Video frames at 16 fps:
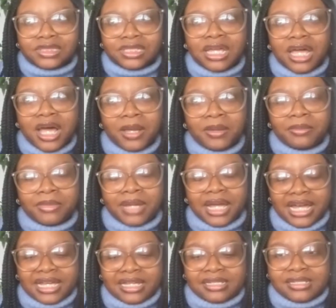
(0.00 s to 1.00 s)

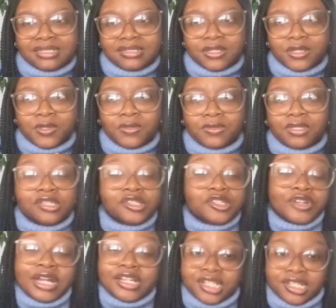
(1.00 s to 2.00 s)
and, his
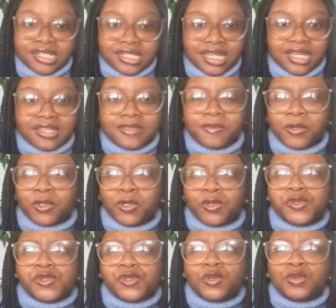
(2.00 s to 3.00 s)
tragic death, but
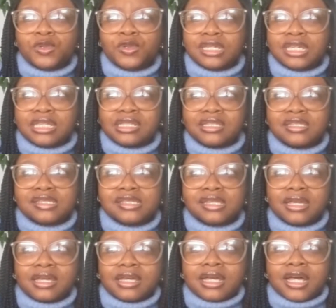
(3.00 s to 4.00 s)
also his
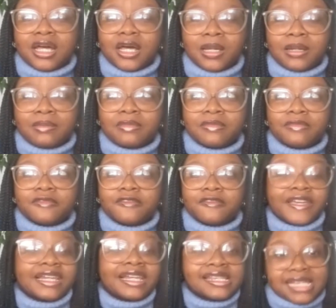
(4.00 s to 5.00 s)

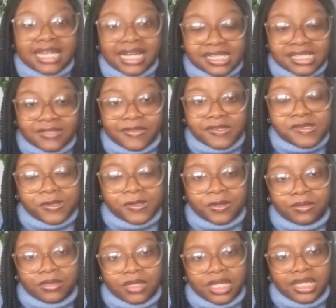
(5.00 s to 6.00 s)
fearless
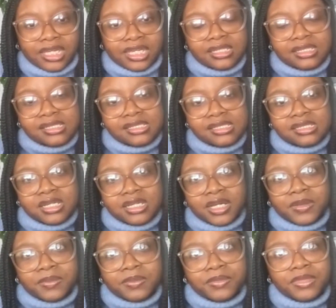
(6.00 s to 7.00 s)
activism against
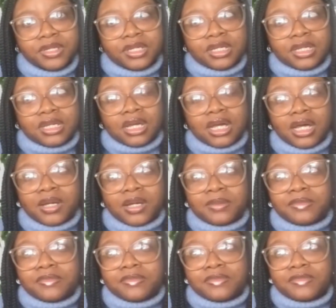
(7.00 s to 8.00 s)

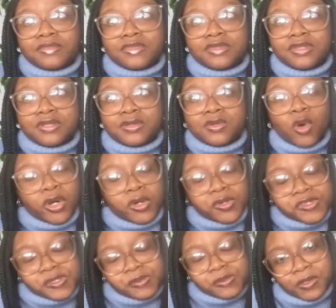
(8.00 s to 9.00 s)
the oil
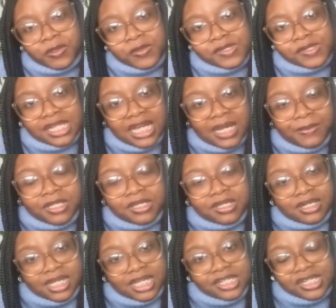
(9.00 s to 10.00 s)
spills that happened in
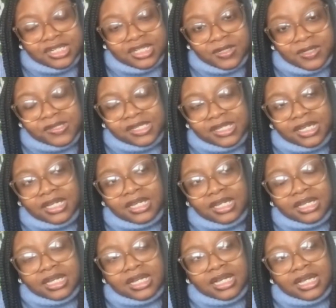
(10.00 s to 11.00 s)
the Niger Delta.
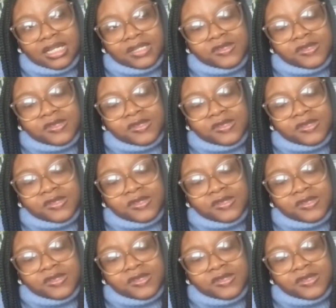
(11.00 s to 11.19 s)
And